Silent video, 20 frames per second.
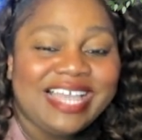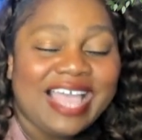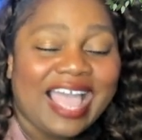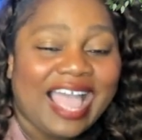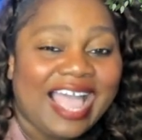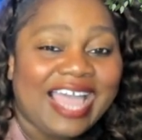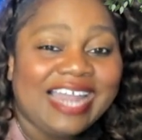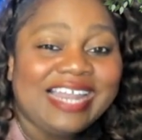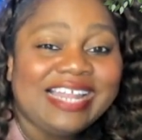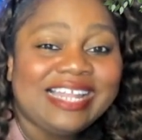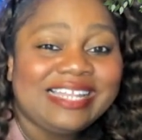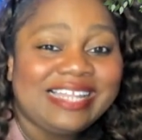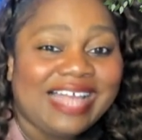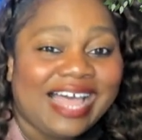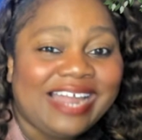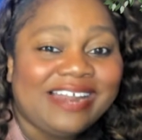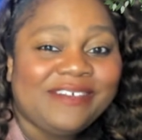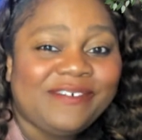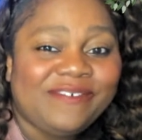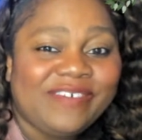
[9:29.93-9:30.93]
I had a
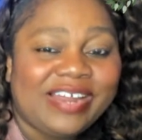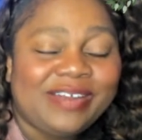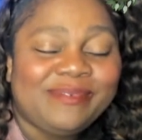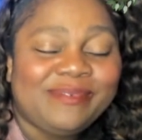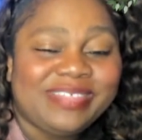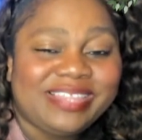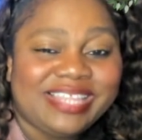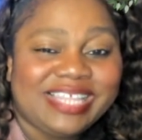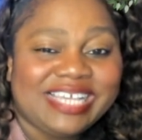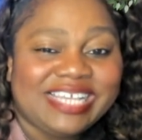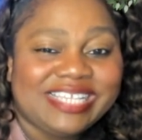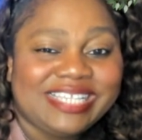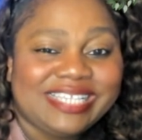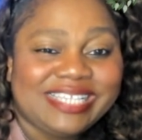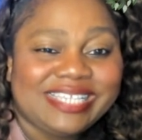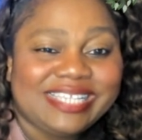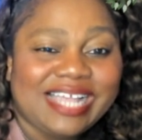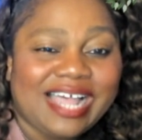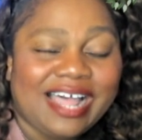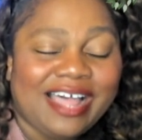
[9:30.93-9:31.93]
lot of fun with
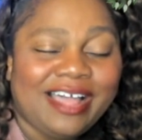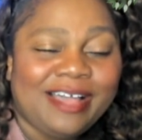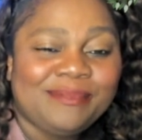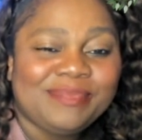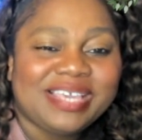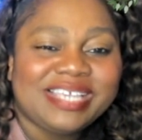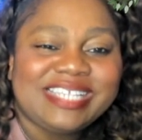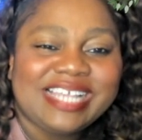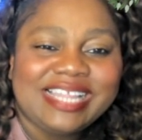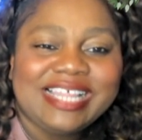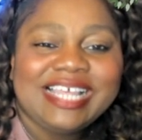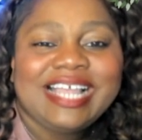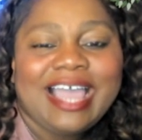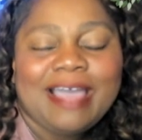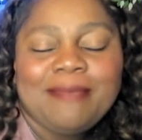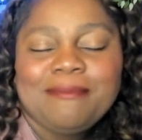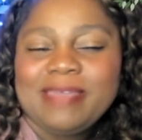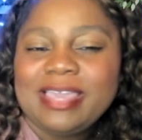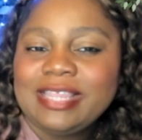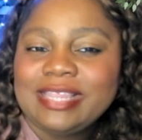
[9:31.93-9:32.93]
this because I think
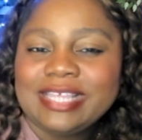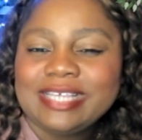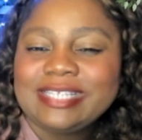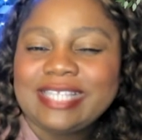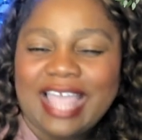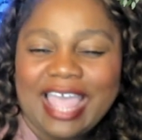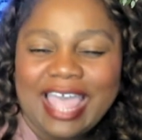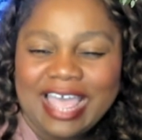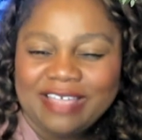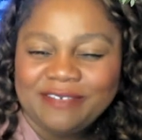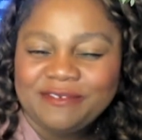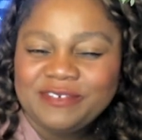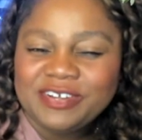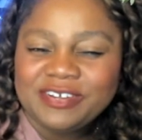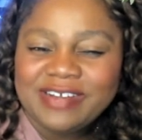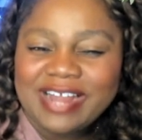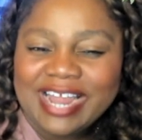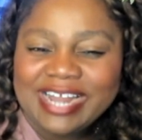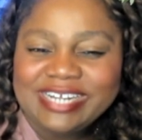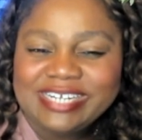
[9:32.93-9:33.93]
I made this
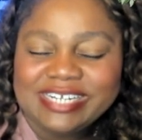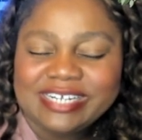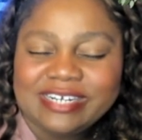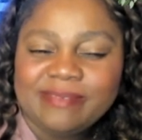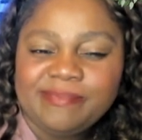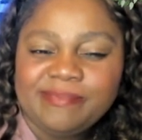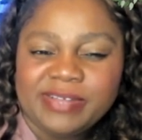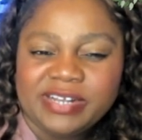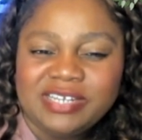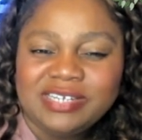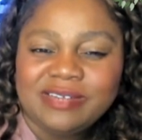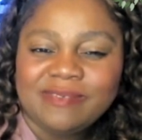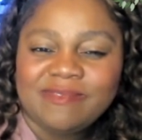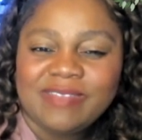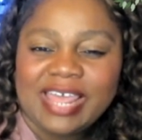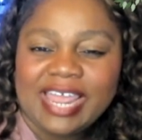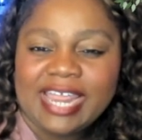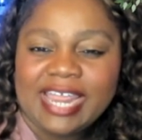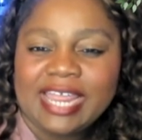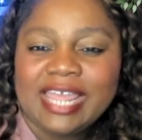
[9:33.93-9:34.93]
after I did a bunch of
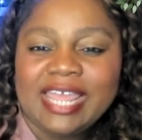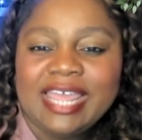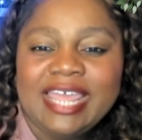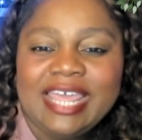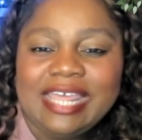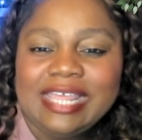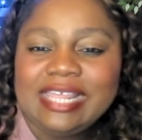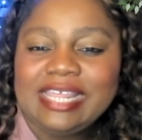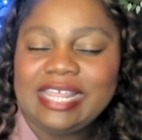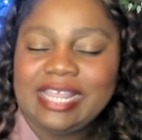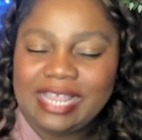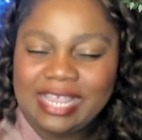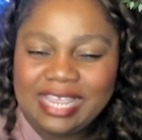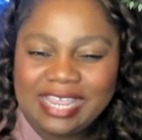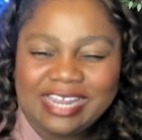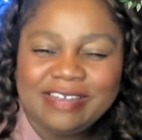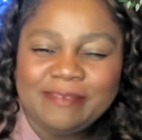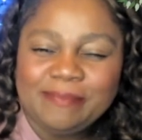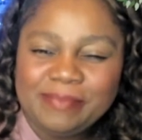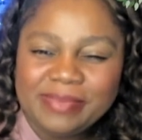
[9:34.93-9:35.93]
like
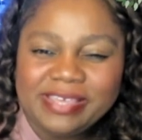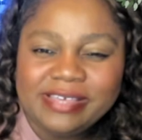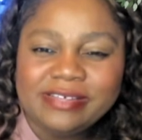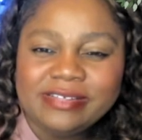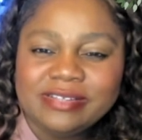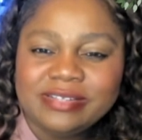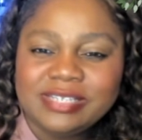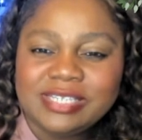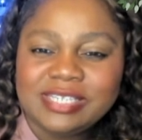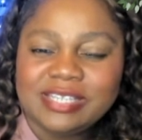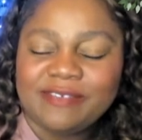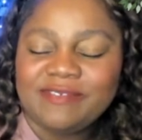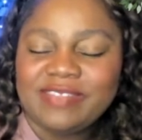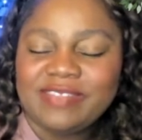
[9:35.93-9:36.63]
kid builds of